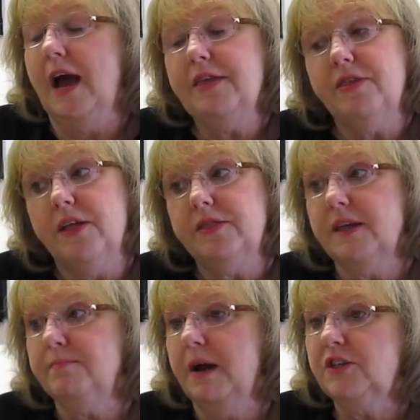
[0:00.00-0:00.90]
I thought
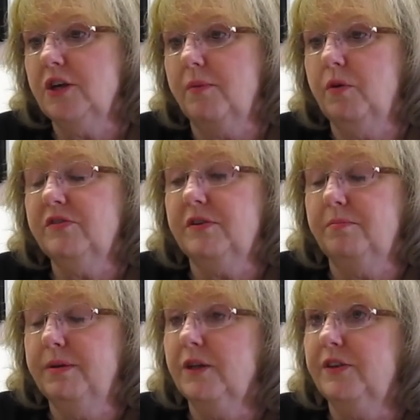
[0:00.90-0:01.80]
that my job was to
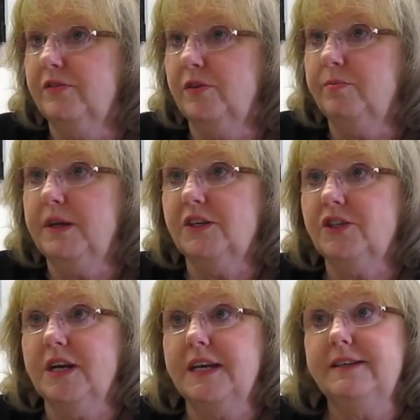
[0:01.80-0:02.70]
build the soup
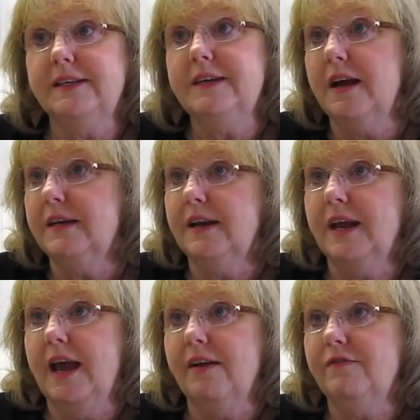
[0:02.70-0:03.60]
kitchen. I did not
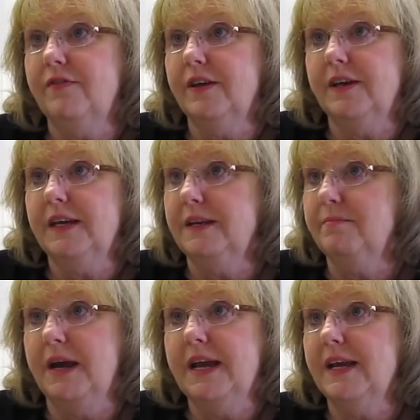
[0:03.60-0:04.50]
have it in
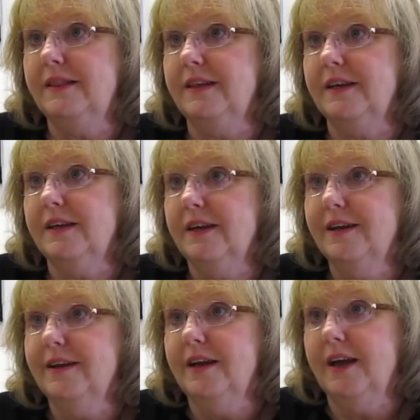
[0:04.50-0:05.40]
my head that
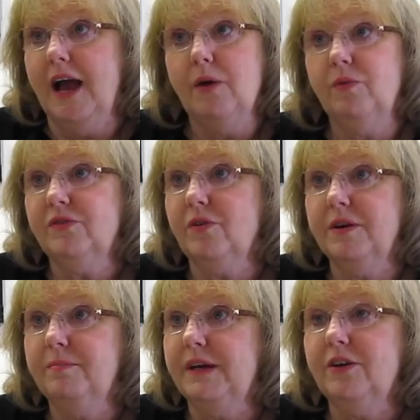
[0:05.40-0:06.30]
I was
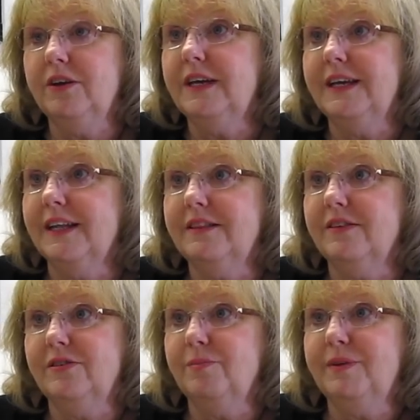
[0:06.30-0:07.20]
going to be cooking at the soup